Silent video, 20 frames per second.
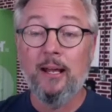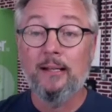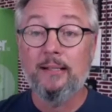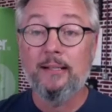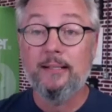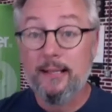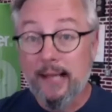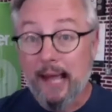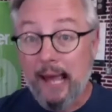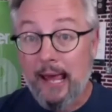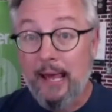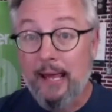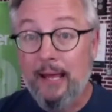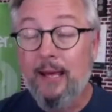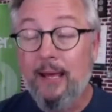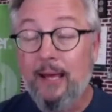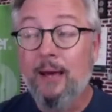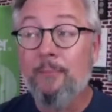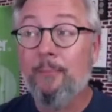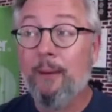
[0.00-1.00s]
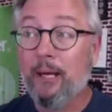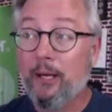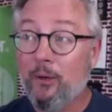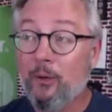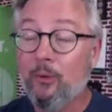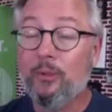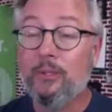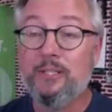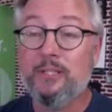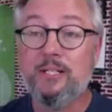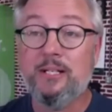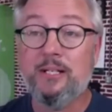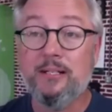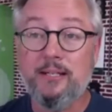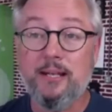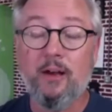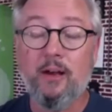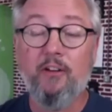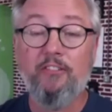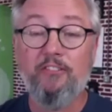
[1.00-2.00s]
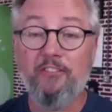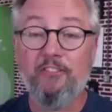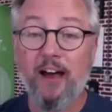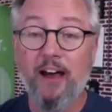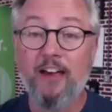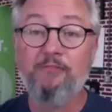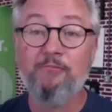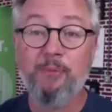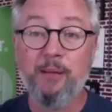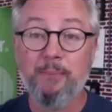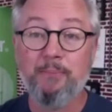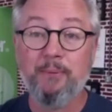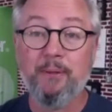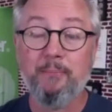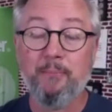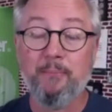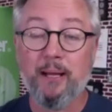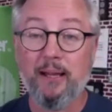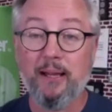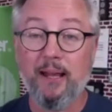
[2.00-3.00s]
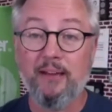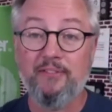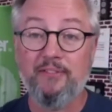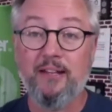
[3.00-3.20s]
Today, my goal is to tell five people in my life